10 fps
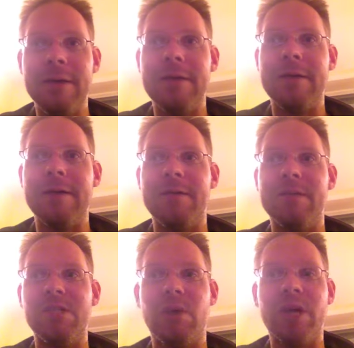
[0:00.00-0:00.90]

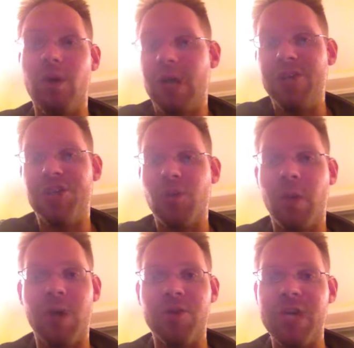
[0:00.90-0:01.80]
Uh, so I don't, I just
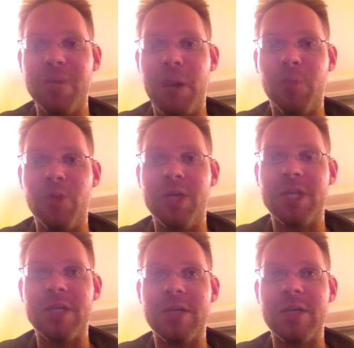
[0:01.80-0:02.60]
don't bother to keep up with it.